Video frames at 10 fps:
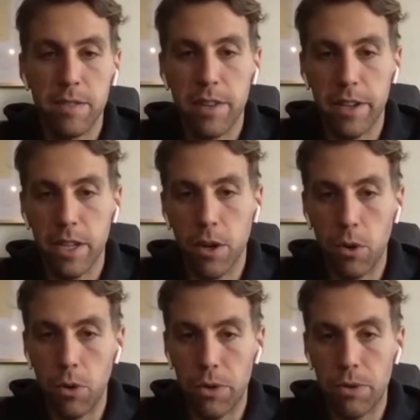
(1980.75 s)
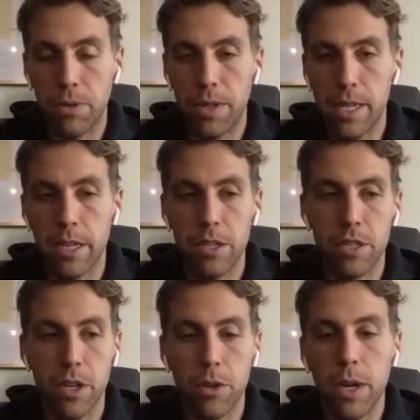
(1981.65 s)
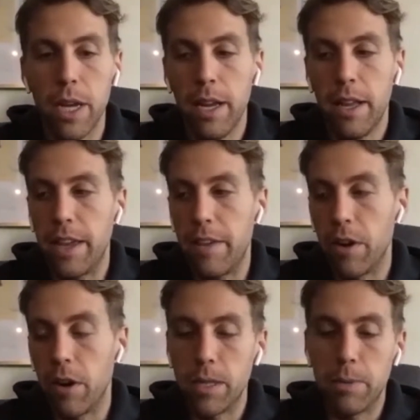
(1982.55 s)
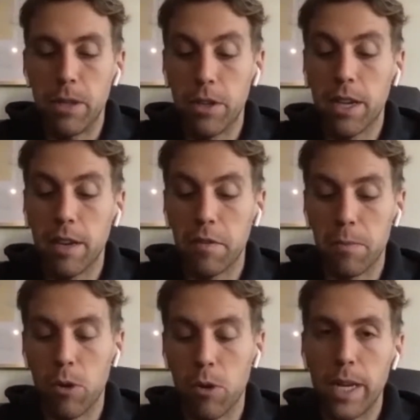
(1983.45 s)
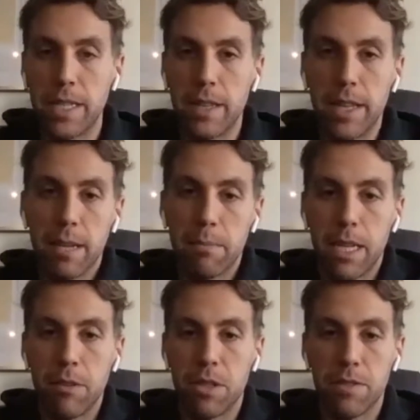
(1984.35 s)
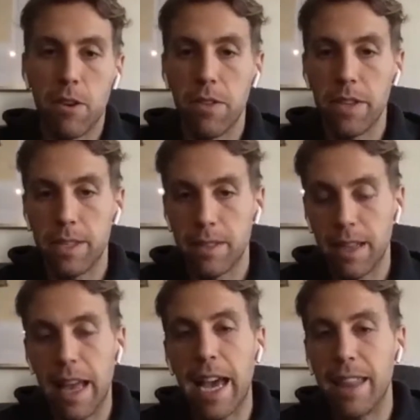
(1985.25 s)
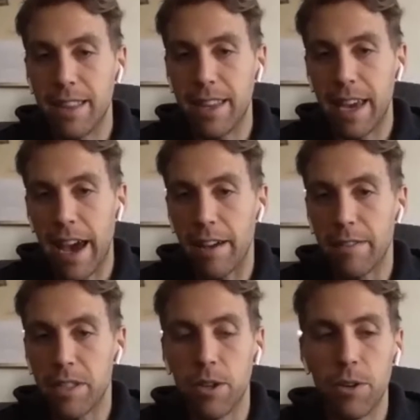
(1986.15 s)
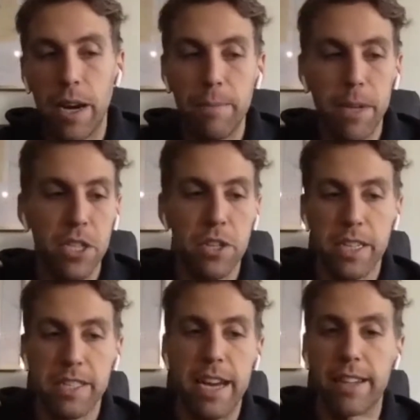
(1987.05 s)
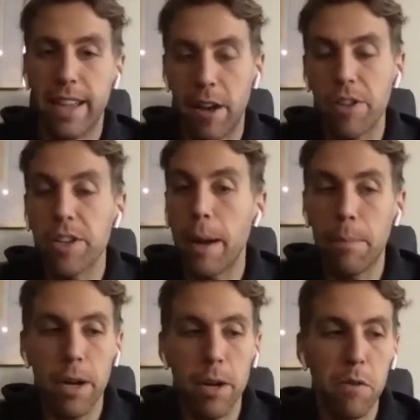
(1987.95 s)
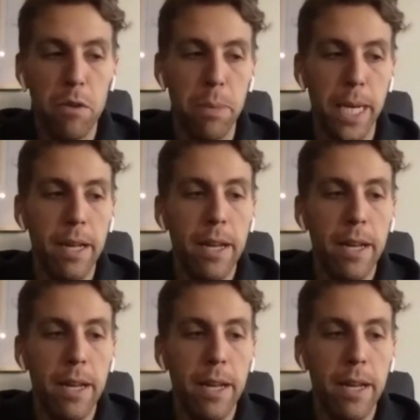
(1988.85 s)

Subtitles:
a very cold throughout the year. So they've always been looking for more ways that they can make use of all this land that they have. So I'm not sure exactly how they got brought over, but